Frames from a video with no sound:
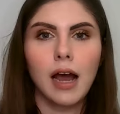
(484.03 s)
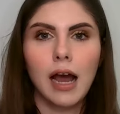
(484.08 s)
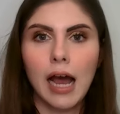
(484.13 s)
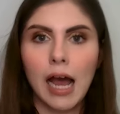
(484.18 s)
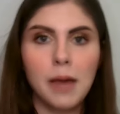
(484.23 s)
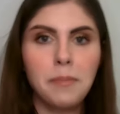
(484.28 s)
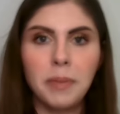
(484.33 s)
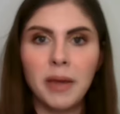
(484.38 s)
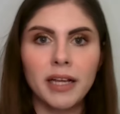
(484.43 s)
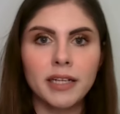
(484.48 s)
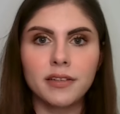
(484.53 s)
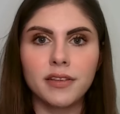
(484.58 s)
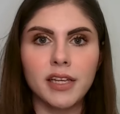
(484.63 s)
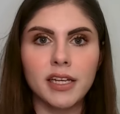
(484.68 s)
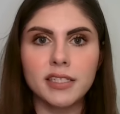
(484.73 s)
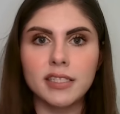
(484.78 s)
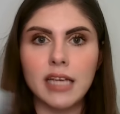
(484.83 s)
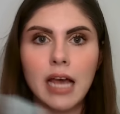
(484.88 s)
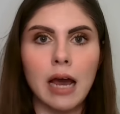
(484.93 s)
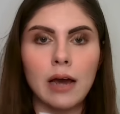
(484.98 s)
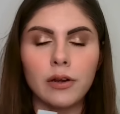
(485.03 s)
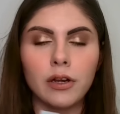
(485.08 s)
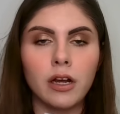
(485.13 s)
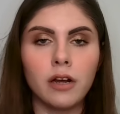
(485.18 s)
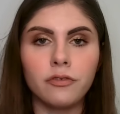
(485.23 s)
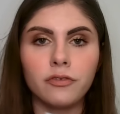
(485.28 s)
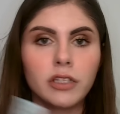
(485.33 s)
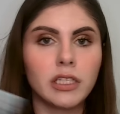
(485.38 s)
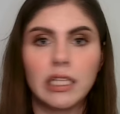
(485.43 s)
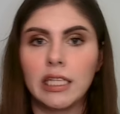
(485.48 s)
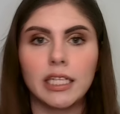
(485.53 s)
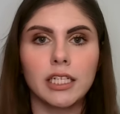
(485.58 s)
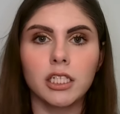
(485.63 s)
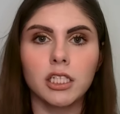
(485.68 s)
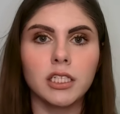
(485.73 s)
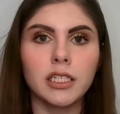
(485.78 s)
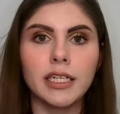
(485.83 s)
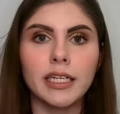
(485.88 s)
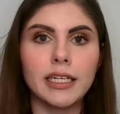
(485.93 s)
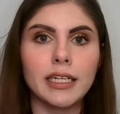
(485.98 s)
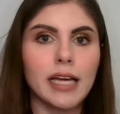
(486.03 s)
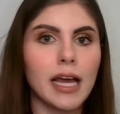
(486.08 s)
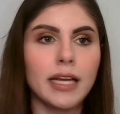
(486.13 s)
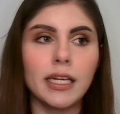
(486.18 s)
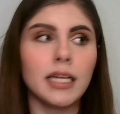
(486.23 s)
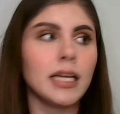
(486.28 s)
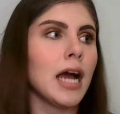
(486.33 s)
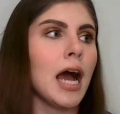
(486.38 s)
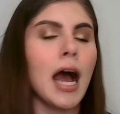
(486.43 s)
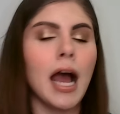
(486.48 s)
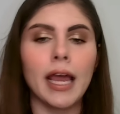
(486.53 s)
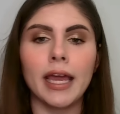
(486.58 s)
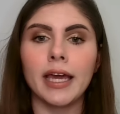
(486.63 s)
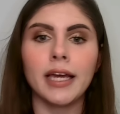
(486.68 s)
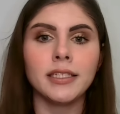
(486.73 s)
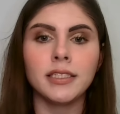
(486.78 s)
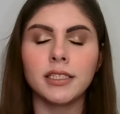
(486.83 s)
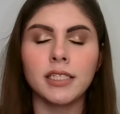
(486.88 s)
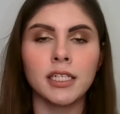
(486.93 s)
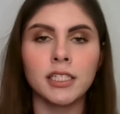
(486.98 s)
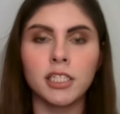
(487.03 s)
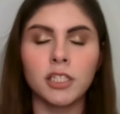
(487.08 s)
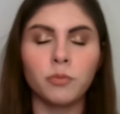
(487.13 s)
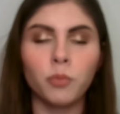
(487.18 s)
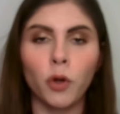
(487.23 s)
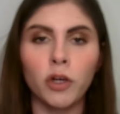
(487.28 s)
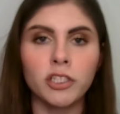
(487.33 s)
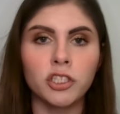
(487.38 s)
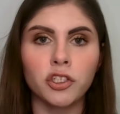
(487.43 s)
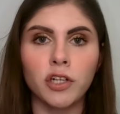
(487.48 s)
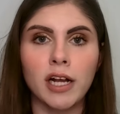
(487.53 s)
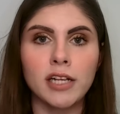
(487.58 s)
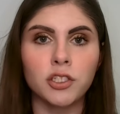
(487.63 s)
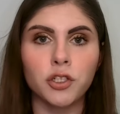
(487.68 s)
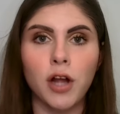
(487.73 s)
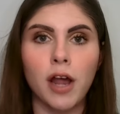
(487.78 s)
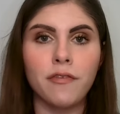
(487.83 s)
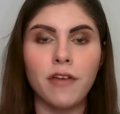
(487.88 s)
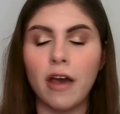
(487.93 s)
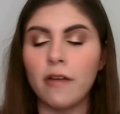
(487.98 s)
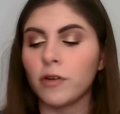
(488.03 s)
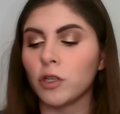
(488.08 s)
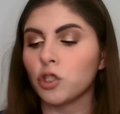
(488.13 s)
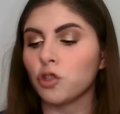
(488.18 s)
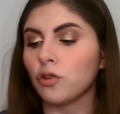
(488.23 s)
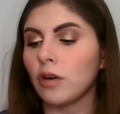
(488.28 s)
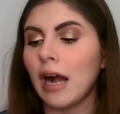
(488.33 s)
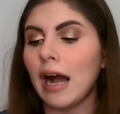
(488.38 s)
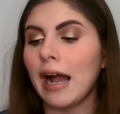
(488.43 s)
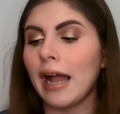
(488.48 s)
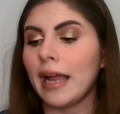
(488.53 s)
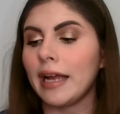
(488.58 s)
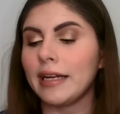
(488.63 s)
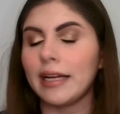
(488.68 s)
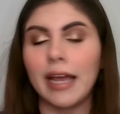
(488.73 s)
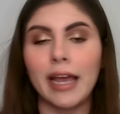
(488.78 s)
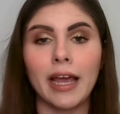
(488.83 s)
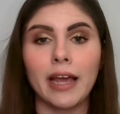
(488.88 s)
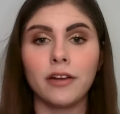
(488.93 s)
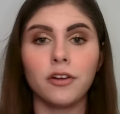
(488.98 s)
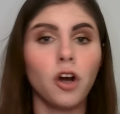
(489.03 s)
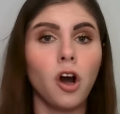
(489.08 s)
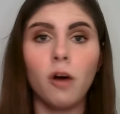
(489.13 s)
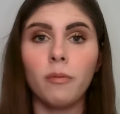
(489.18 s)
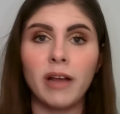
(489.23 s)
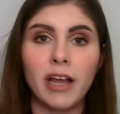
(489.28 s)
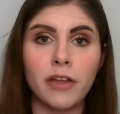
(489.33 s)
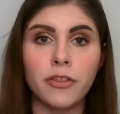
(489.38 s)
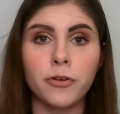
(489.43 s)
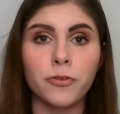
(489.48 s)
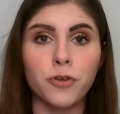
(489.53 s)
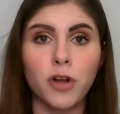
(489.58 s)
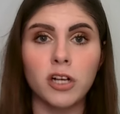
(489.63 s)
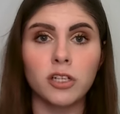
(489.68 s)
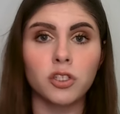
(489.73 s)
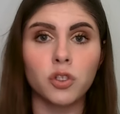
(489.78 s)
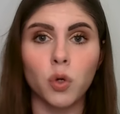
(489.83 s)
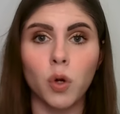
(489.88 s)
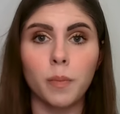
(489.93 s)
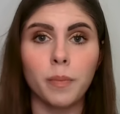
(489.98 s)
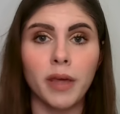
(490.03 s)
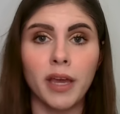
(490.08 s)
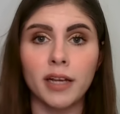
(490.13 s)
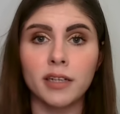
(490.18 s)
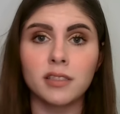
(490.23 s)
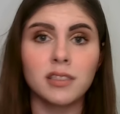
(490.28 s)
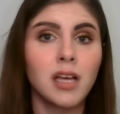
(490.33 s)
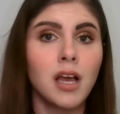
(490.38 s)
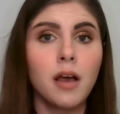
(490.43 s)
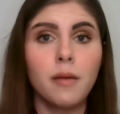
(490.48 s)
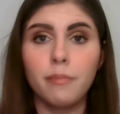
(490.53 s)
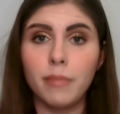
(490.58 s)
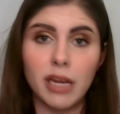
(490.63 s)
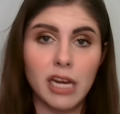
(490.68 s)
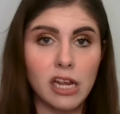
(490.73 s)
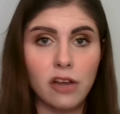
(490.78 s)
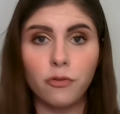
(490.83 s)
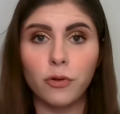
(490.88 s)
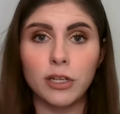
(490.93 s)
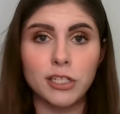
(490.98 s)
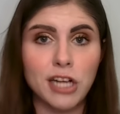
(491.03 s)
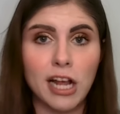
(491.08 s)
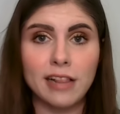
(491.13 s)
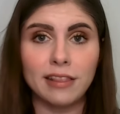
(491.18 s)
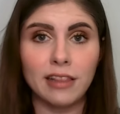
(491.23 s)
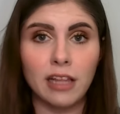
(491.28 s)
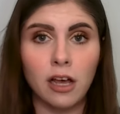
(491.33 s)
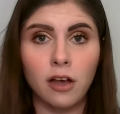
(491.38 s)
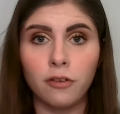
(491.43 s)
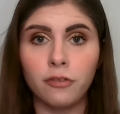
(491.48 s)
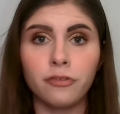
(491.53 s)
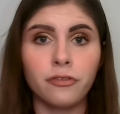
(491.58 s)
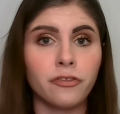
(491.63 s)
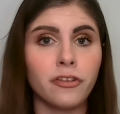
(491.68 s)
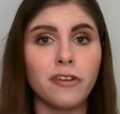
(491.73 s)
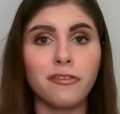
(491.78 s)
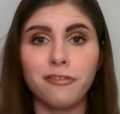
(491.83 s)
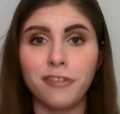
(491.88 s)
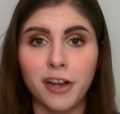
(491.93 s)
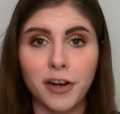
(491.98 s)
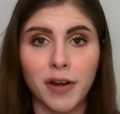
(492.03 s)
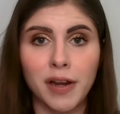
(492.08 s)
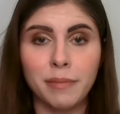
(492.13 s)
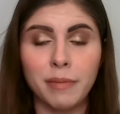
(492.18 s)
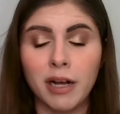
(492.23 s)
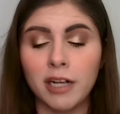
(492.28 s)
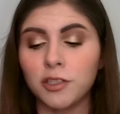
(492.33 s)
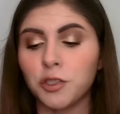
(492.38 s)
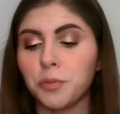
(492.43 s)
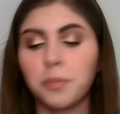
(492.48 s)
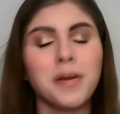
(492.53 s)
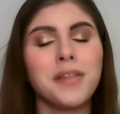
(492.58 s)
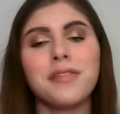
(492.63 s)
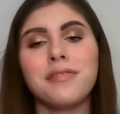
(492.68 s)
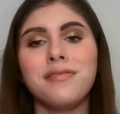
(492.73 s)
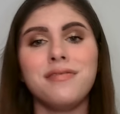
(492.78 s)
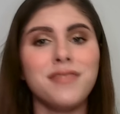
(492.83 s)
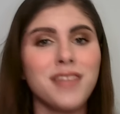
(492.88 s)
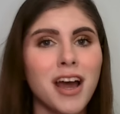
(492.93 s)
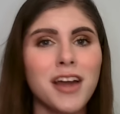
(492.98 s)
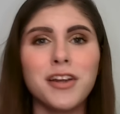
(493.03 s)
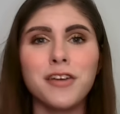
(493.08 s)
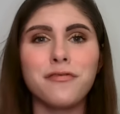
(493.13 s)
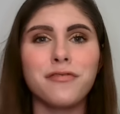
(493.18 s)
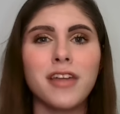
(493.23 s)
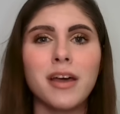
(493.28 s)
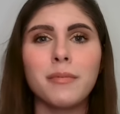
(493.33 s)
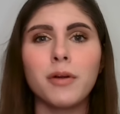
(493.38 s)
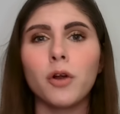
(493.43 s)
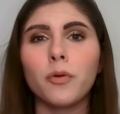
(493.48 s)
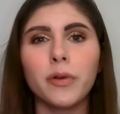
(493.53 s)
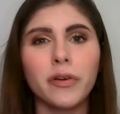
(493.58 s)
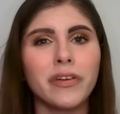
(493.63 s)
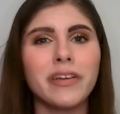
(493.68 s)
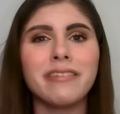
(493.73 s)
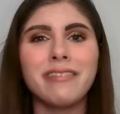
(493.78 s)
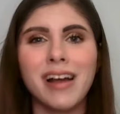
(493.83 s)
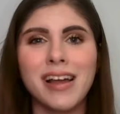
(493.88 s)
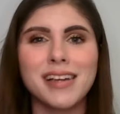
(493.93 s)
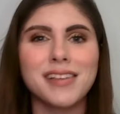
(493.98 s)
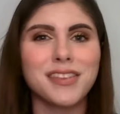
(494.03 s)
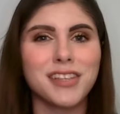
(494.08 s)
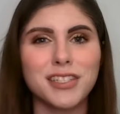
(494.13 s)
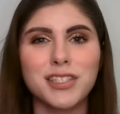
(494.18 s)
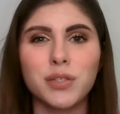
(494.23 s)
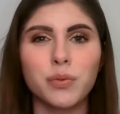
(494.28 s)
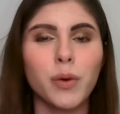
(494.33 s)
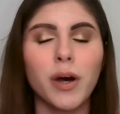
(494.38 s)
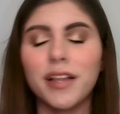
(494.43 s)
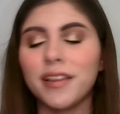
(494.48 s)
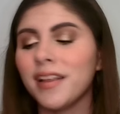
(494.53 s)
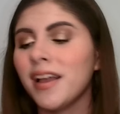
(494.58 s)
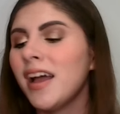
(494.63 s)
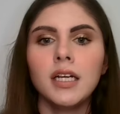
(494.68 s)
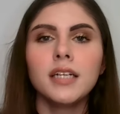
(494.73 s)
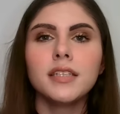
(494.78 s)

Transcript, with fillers: I picked this out of literally any high-end tinted moisturizer I've ever tried and all my other drugstore picks, many of which I love very much, but none of them are really like this one.